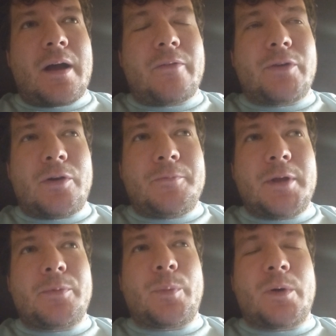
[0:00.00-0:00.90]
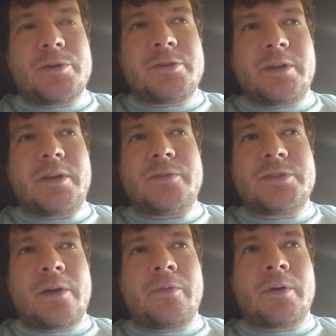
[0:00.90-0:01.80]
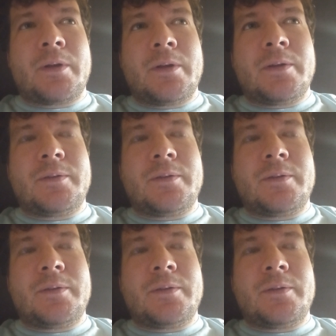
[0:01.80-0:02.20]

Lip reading: I've known people personally that have suffered,